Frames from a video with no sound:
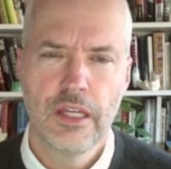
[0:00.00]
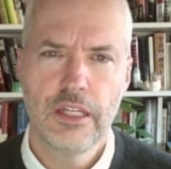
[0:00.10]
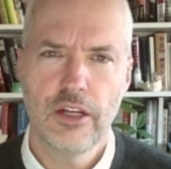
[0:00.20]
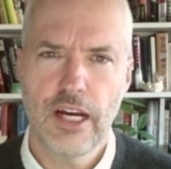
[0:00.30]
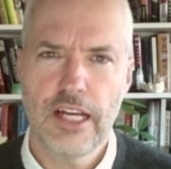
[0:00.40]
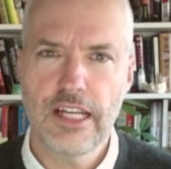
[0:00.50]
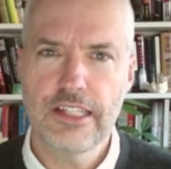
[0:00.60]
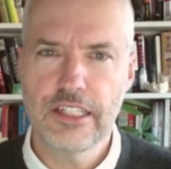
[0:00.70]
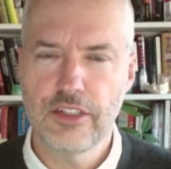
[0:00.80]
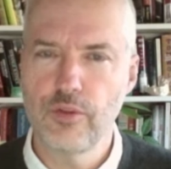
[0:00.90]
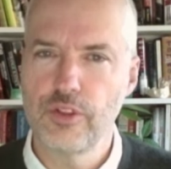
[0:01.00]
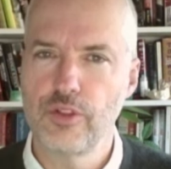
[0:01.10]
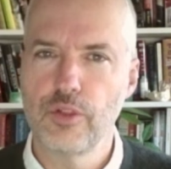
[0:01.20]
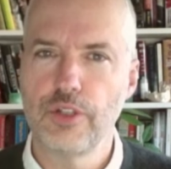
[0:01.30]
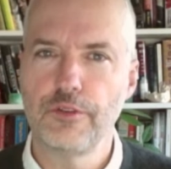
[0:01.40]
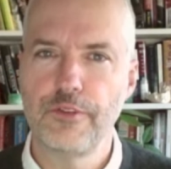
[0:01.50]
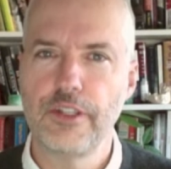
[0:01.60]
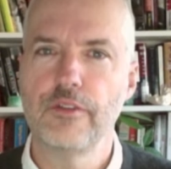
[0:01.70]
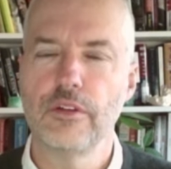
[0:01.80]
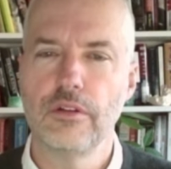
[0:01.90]
you know, I, I think there was a real
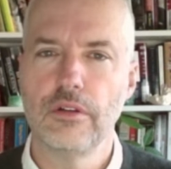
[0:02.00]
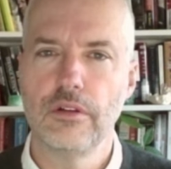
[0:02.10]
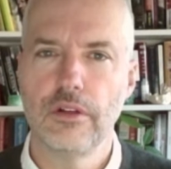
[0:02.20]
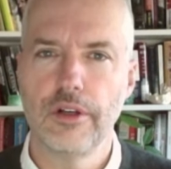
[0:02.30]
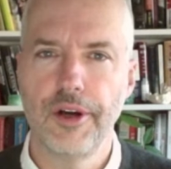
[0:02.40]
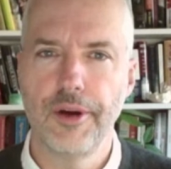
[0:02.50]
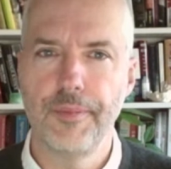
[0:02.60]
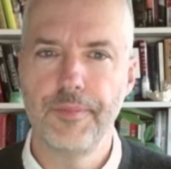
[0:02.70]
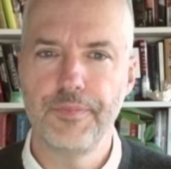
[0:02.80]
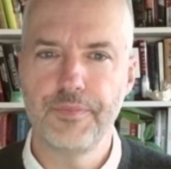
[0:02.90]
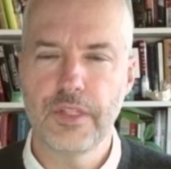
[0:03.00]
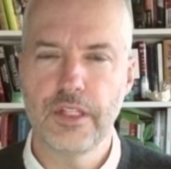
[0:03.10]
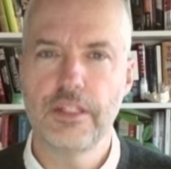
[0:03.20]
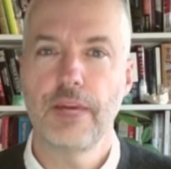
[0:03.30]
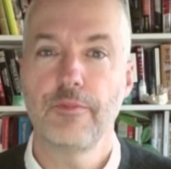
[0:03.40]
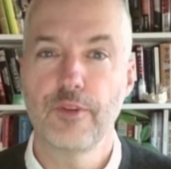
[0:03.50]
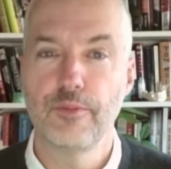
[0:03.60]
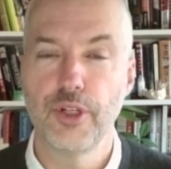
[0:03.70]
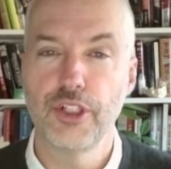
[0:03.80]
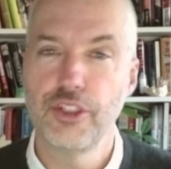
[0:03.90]
fevered um, contempt
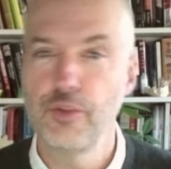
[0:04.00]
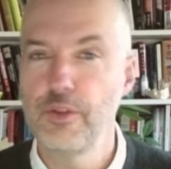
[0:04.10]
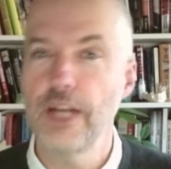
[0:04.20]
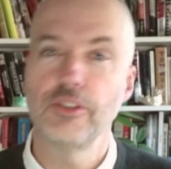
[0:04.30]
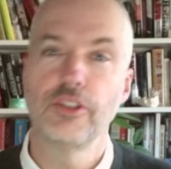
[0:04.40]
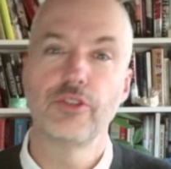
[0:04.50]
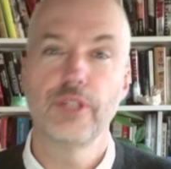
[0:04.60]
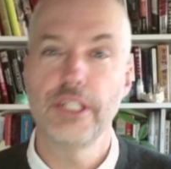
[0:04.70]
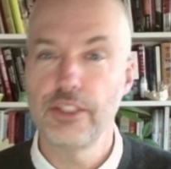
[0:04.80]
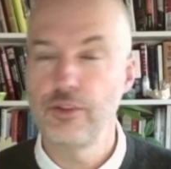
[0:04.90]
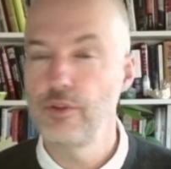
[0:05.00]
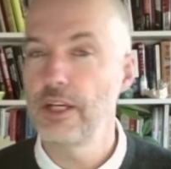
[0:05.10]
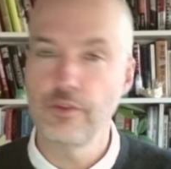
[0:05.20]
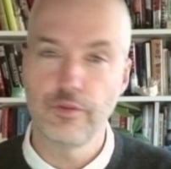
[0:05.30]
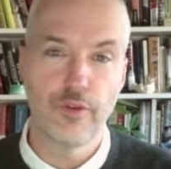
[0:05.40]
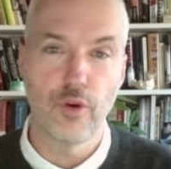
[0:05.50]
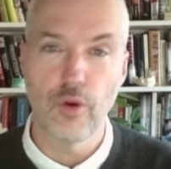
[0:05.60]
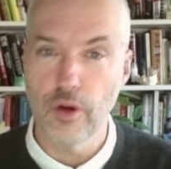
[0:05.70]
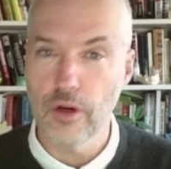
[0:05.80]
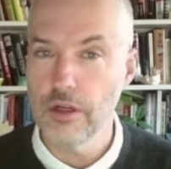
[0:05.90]
for Bush 2003,
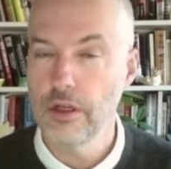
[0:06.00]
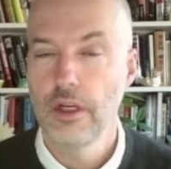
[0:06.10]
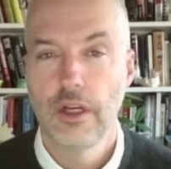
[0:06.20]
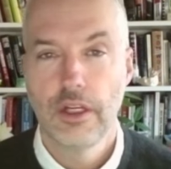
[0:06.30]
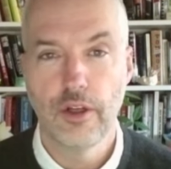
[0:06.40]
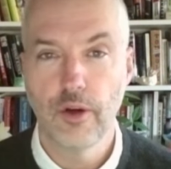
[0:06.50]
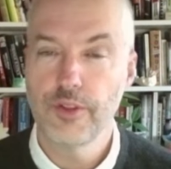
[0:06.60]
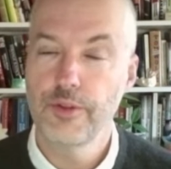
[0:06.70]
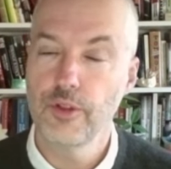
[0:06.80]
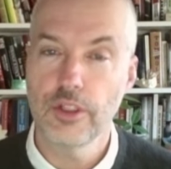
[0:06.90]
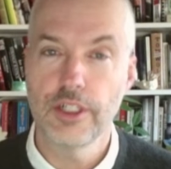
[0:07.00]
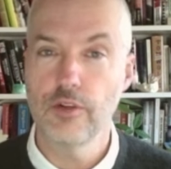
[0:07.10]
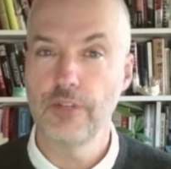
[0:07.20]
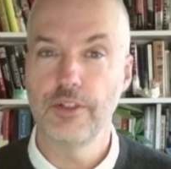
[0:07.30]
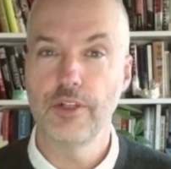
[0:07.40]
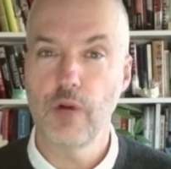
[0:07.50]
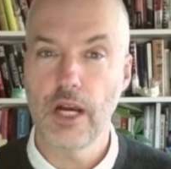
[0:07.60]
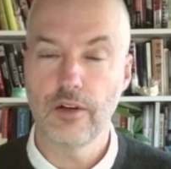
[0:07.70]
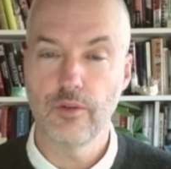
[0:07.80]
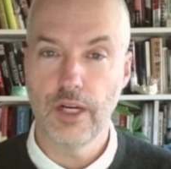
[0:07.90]
2004 you know, certainly around the
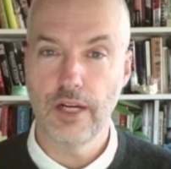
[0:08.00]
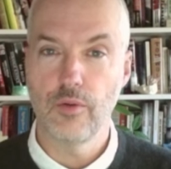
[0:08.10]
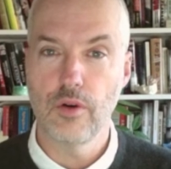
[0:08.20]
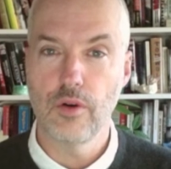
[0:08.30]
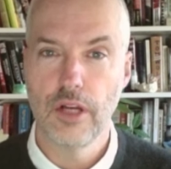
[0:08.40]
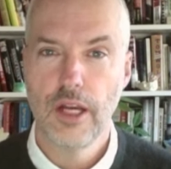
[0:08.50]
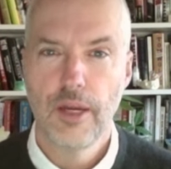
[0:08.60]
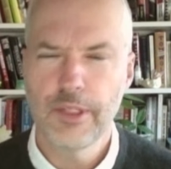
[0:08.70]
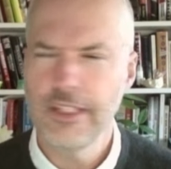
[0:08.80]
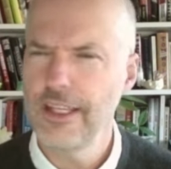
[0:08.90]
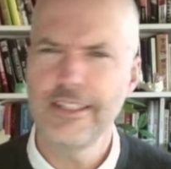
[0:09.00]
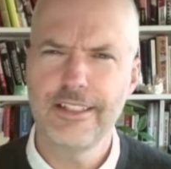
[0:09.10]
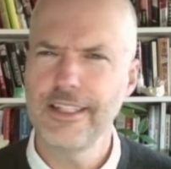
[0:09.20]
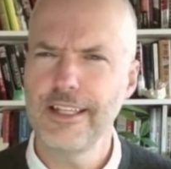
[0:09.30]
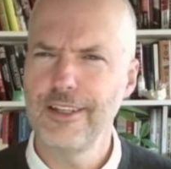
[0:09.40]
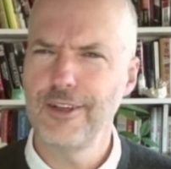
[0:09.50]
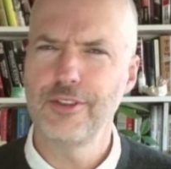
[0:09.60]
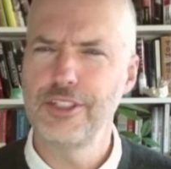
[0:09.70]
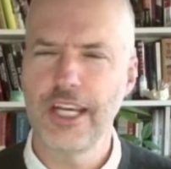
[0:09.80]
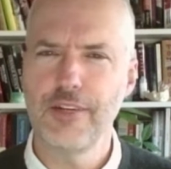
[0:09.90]
Iraq War. But the idea, you know,
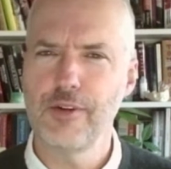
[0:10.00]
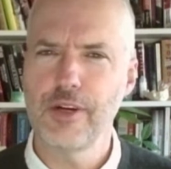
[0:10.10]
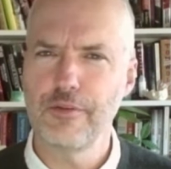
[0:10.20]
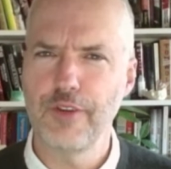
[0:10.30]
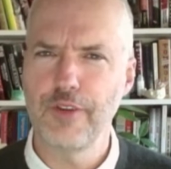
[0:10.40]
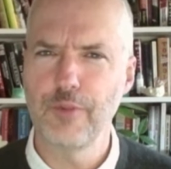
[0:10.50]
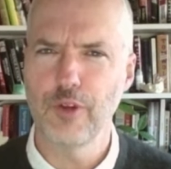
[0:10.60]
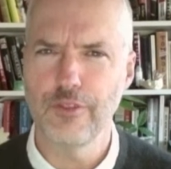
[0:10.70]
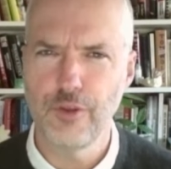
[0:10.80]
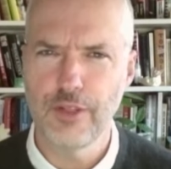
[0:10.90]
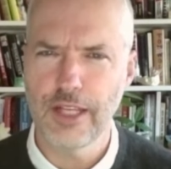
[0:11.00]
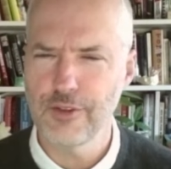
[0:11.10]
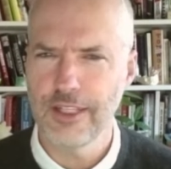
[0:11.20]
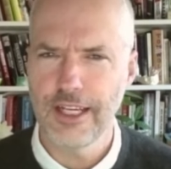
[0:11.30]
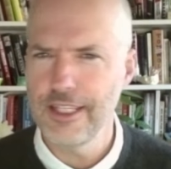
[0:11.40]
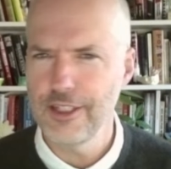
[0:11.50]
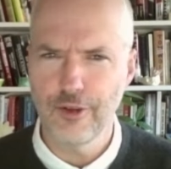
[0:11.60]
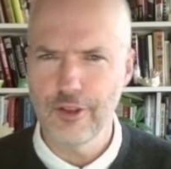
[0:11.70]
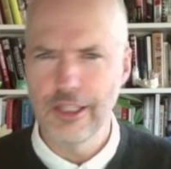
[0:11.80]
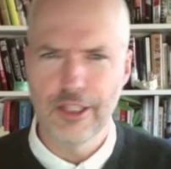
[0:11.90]
January and February of 2008, you
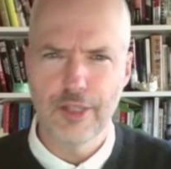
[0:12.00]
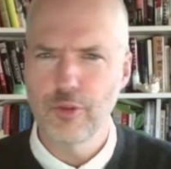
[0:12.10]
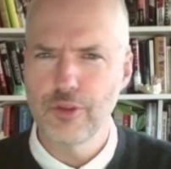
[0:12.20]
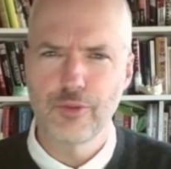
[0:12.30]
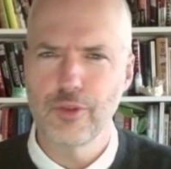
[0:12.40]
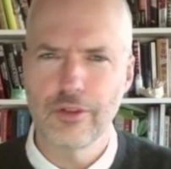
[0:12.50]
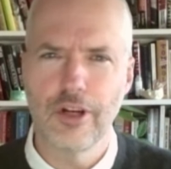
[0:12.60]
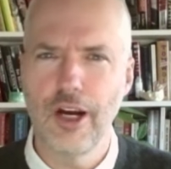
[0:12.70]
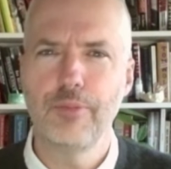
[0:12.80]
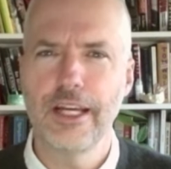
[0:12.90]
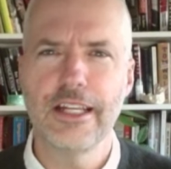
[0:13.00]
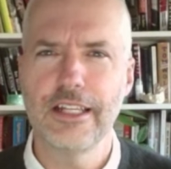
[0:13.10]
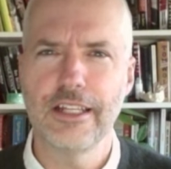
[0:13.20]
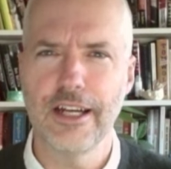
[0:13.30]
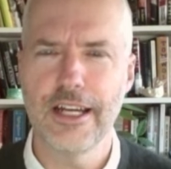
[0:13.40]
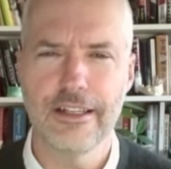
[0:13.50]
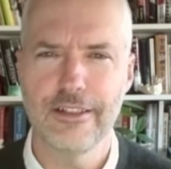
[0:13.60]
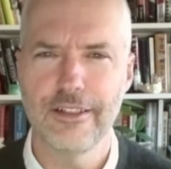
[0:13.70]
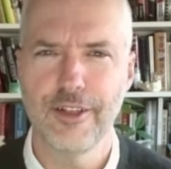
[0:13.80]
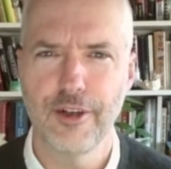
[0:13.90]
know, that liberals were up late at
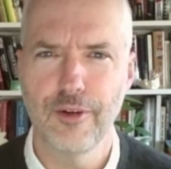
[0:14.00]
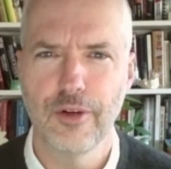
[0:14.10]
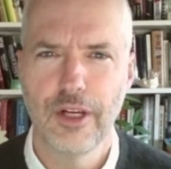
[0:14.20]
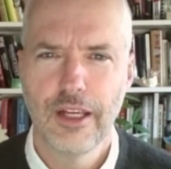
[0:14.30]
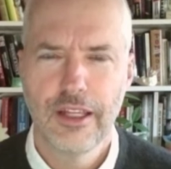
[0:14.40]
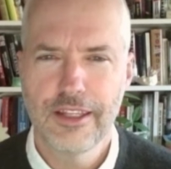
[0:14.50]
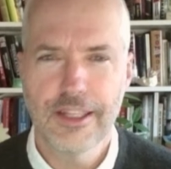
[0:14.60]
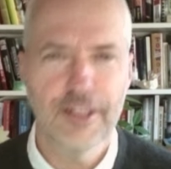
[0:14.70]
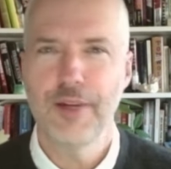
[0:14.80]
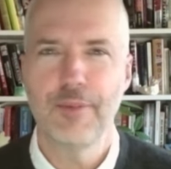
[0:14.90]
night, you know, thinking